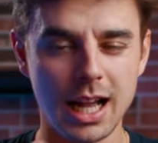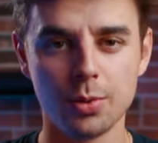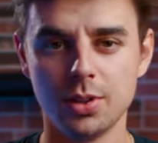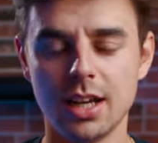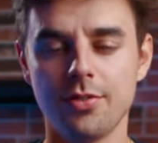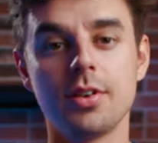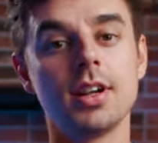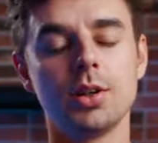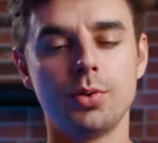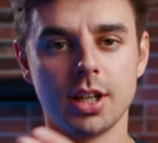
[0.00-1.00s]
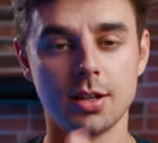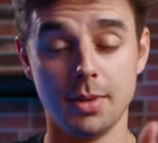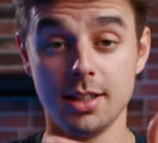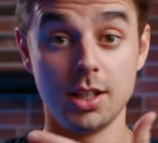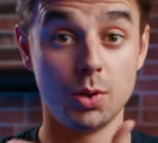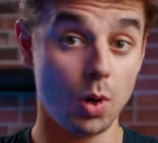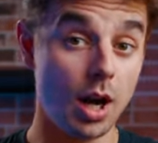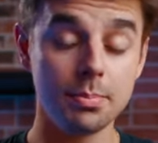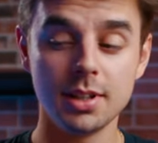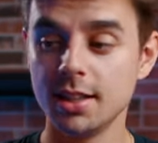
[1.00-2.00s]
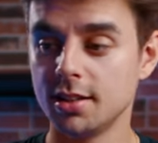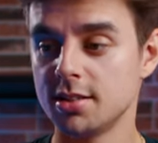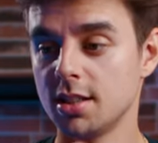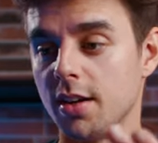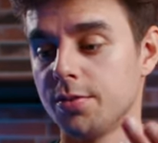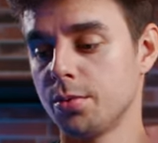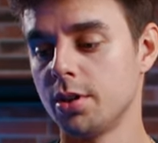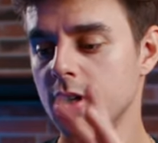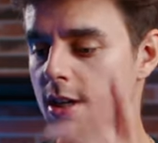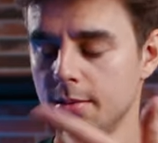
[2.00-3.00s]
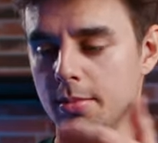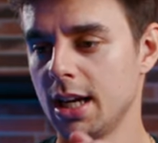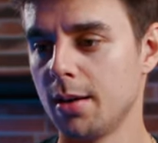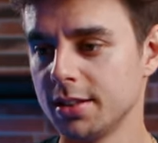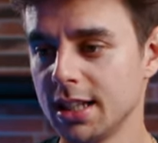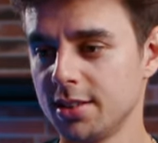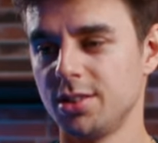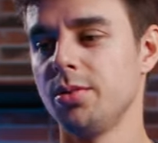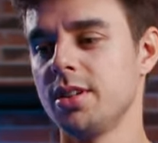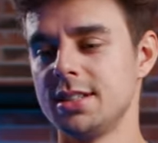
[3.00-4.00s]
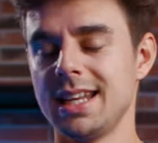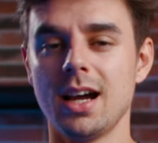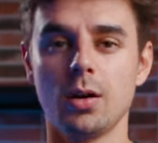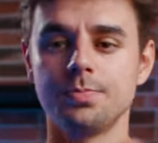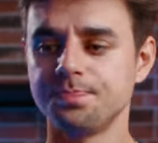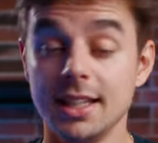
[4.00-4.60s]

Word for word: I would definitely recommend that you update the software but I will not do this now.